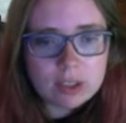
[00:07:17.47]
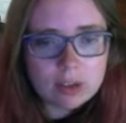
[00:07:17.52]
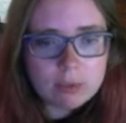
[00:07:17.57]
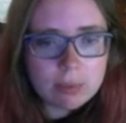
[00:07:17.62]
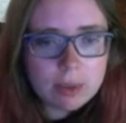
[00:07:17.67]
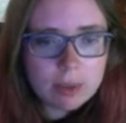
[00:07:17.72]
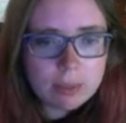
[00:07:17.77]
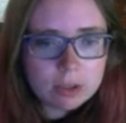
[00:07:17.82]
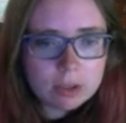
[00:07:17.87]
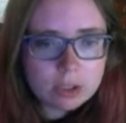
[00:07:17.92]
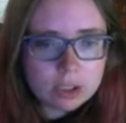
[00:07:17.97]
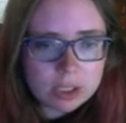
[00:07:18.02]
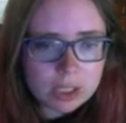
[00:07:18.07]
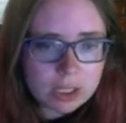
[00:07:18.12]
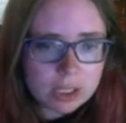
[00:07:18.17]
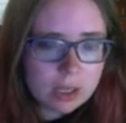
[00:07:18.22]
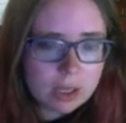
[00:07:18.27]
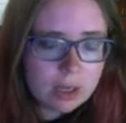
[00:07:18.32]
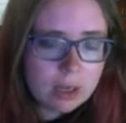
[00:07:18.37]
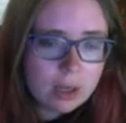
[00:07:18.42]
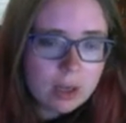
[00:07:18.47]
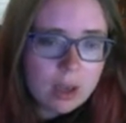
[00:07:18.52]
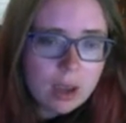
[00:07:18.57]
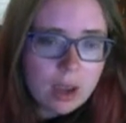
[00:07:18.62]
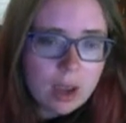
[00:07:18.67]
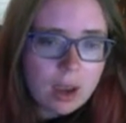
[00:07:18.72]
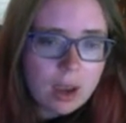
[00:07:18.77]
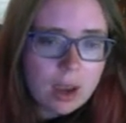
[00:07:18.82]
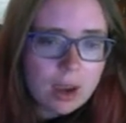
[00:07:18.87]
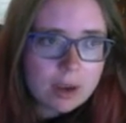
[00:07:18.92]
self publishing.
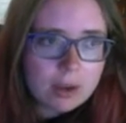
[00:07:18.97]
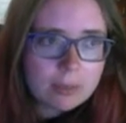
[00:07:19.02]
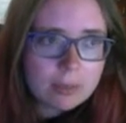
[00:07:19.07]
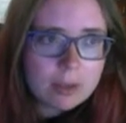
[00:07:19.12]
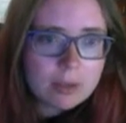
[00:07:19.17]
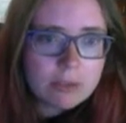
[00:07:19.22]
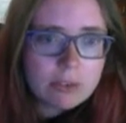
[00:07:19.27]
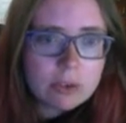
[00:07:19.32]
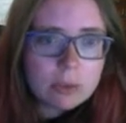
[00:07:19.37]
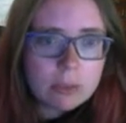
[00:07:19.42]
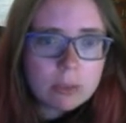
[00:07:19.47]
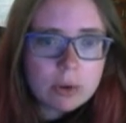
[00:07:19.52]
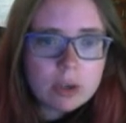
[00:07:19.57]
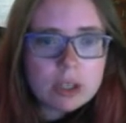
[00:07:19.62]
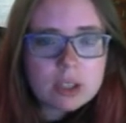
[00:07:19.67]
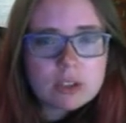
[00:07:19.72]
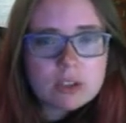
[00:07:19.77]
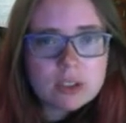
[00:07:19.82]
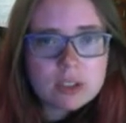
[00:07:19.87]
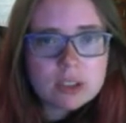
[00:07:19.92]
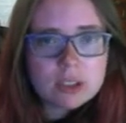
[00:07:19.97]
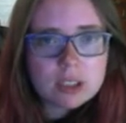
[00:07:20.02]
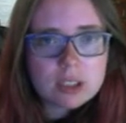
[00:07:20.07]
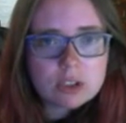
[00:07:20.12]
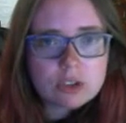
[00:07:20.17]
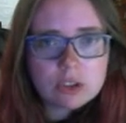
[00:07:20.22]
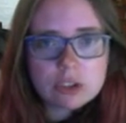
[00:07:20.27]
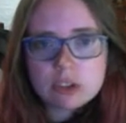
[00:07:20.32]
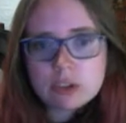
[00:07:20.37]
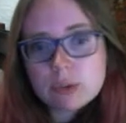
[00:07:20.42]
Um, if you're more interested
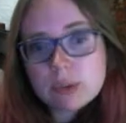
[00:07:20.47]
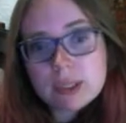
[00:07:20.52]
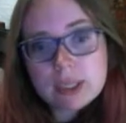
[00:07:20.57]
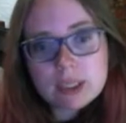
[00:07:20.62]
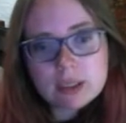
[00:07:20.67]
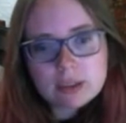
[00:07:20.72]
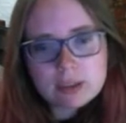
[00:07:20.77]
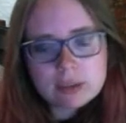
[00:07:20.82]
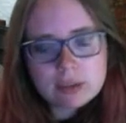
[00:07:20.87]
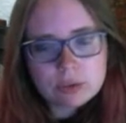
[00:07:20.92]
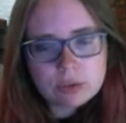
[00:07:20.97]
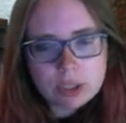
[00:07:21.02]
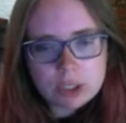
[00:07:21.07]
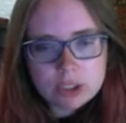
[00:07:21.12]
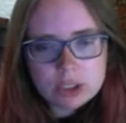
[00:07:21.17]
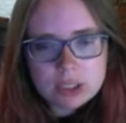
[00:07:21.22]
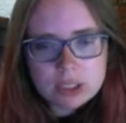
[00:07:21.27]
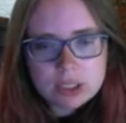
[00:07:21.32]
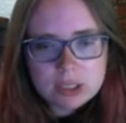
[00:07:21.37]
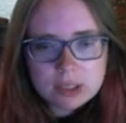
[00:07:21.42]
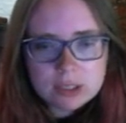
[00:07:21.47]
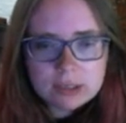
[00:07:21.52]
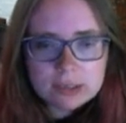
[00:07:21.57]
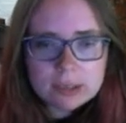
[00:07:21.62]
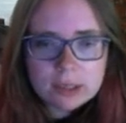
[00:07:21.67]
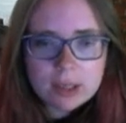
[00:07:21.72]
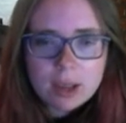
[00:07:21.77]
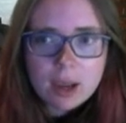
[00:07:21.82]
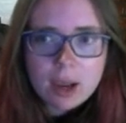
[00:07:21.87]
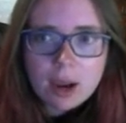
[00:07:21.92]
in just doing
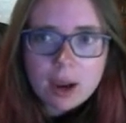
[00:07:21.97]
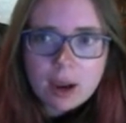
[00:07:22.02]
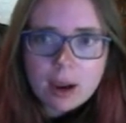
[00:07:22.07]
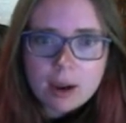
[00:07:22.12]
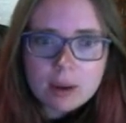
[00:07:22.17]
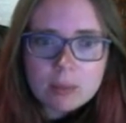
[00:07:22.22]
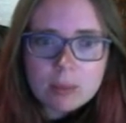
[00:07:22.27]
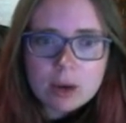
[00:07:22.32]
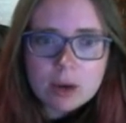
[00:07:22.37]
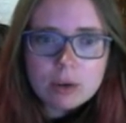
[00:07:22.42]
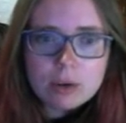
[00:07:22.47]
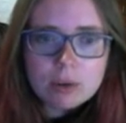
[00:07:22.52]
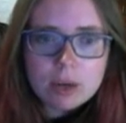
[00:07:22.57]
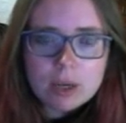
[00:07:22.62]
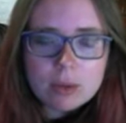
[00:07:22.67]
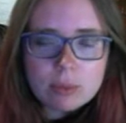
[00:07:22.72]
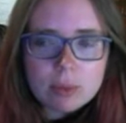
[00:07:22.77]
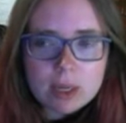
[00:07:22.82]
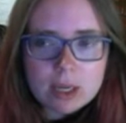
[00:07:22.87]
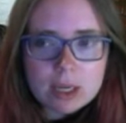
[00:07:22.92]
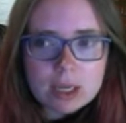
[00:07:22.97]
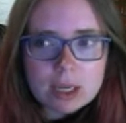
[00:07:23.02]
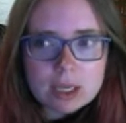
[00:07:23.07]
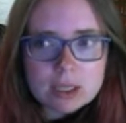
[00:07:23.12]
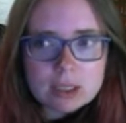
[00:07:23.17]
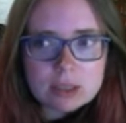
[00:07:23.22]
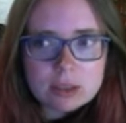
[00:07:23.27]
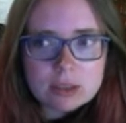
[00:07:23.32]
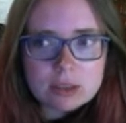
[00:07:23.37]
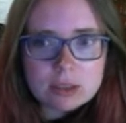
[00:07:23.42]
illustrations, um, a great way
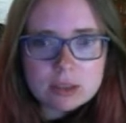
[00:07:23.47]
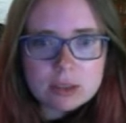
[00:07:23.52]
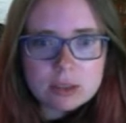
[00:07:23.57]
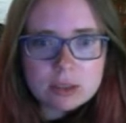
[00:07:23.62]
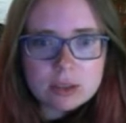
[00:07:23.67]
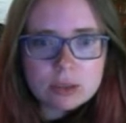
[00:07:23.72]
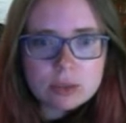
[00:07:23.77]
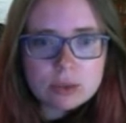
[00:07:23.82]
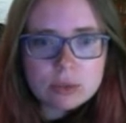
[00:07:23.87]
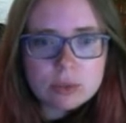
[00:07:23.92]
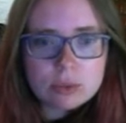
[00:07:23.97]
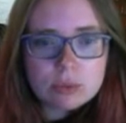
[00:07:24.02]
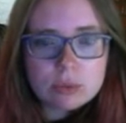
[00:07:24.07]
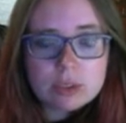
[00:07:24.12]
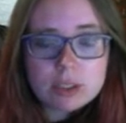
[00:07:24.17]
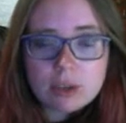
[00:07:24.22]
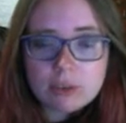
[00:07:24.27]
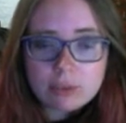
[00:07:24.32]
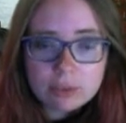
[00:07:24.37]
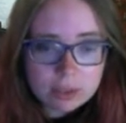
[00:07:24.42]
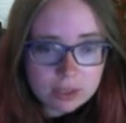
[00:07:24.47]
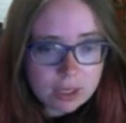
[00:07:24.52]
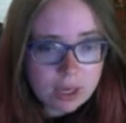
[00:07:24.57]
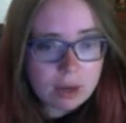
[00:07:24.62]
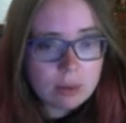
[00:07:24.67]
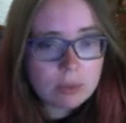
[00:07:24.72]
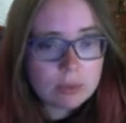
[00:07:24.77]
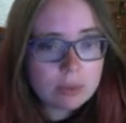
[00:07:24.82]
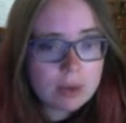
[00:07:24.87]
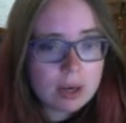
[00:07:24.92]
is to definitely,
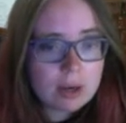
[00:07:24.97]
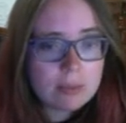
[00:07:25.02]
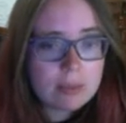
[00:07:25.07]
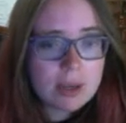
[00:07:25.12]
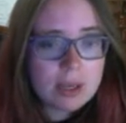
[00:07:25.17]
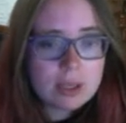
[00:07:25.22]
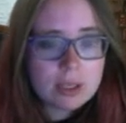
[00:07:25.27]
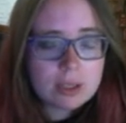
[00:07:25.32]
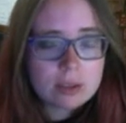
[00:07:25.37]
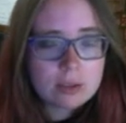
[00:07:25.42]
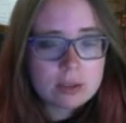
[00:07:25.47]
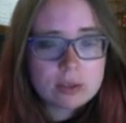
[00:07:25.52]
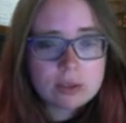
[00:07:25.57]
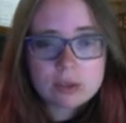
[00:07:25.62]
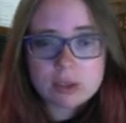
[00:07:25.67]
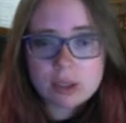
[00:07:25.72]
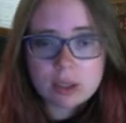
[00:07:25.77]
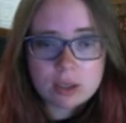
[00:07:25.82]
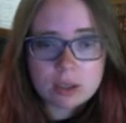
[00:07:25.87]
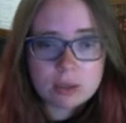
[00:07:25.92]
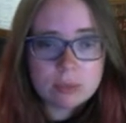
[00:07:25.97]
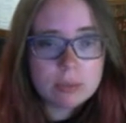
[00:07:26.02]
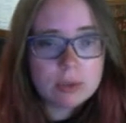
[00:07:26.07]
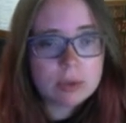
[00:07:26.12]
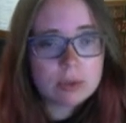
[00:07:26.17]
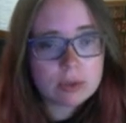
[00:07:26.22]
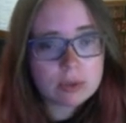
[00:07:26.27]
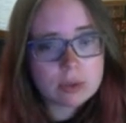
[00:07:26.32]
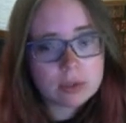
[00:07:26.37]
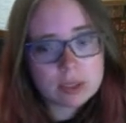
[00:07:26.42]
I would recommend either using a
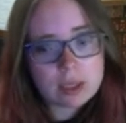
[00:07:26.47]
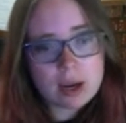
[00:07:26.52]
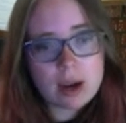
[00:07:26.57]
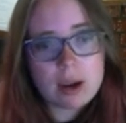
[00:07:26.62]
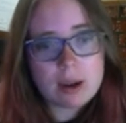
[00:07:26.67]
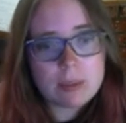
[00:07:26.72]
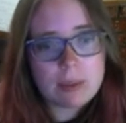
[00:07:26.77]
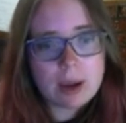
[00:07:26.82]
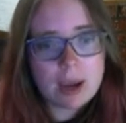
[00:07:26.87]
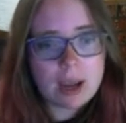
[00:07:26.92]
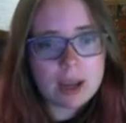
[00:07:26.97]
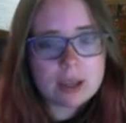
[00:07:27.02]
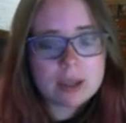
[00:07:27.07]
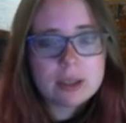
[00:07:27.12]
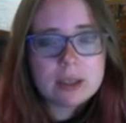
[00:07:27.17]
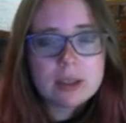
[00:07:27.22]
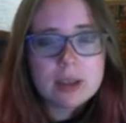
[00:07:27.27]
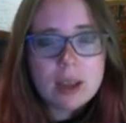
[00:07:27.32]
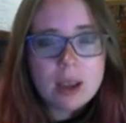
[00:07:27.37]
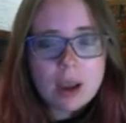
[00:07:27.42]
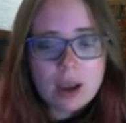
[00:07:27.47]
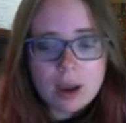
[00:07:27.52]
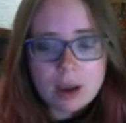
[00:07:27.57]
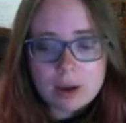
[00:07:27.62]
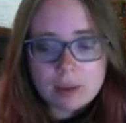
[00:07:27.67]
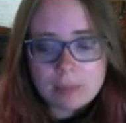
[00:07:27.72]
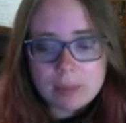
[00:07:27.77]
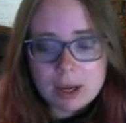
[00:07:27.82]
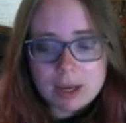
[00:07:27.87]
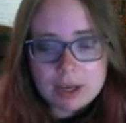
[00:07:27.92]
computer or the iPad um,